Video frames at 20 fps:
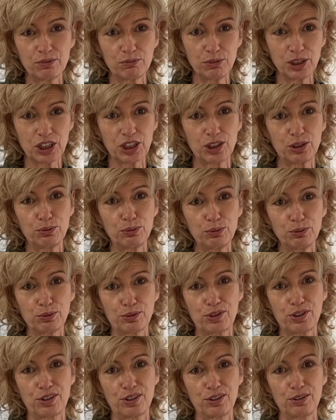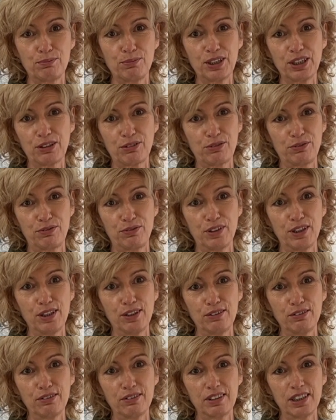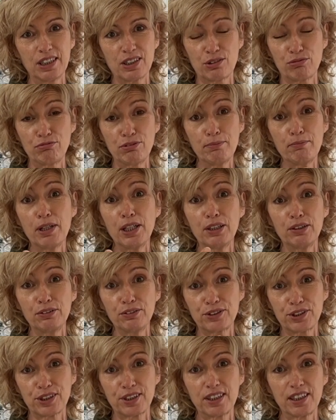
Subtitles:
which talks to the microphone. It's remote.